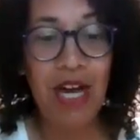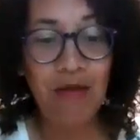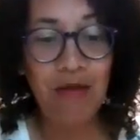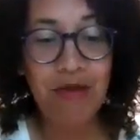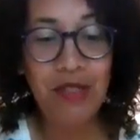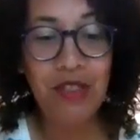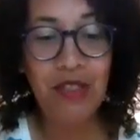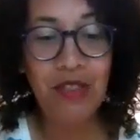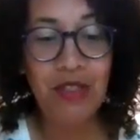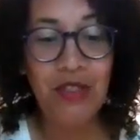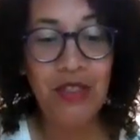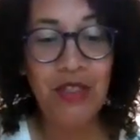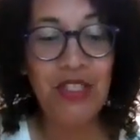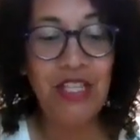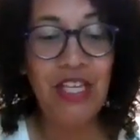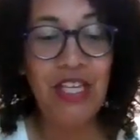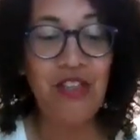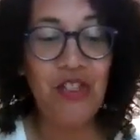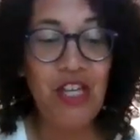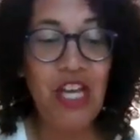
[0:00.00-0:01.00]

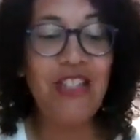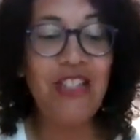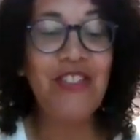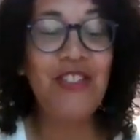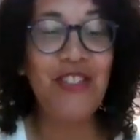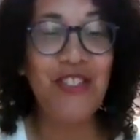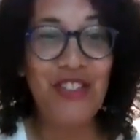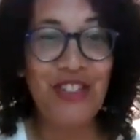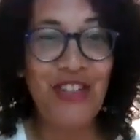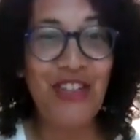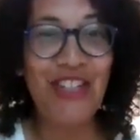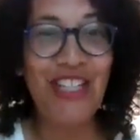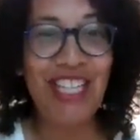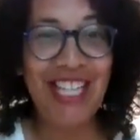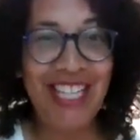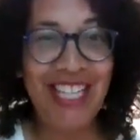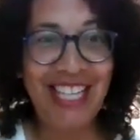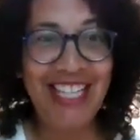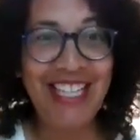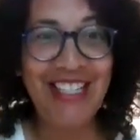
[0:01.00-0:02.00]
obstacles and challenges are going
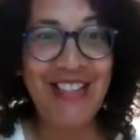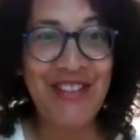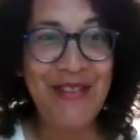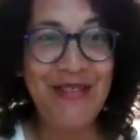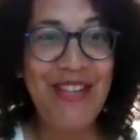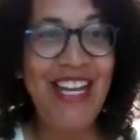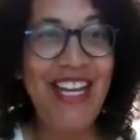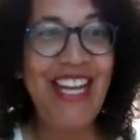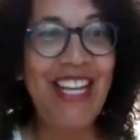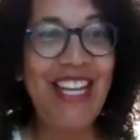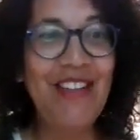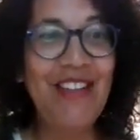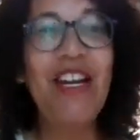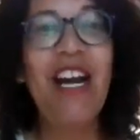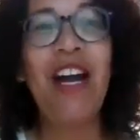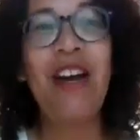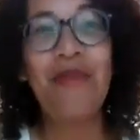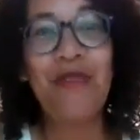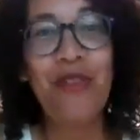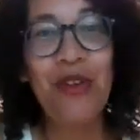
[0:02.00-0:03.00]
to get in your way
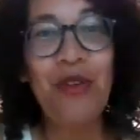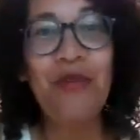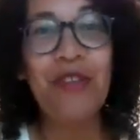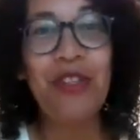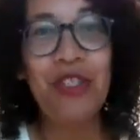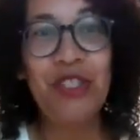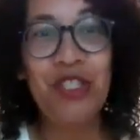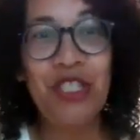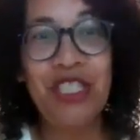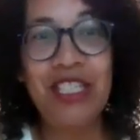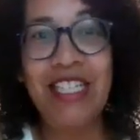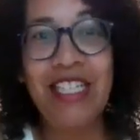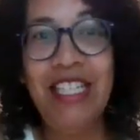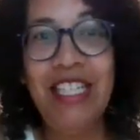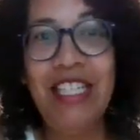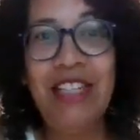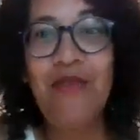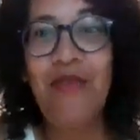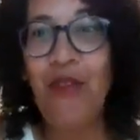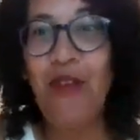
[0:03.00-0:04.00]
of your vision
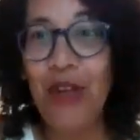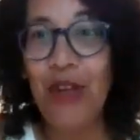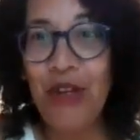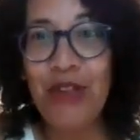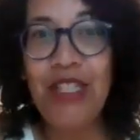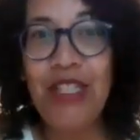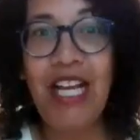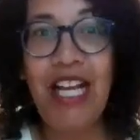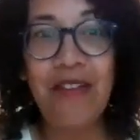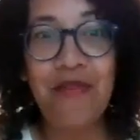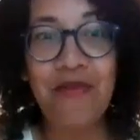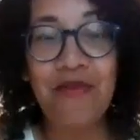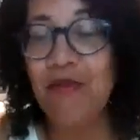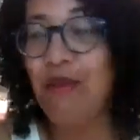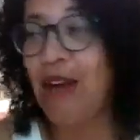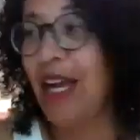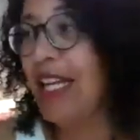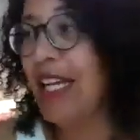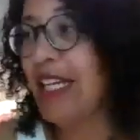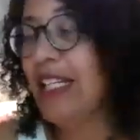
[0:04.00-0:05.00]
for your life,
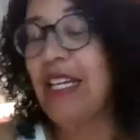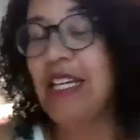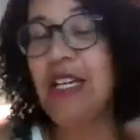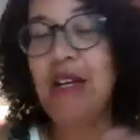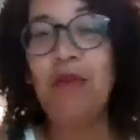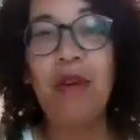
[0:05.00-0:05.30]
right?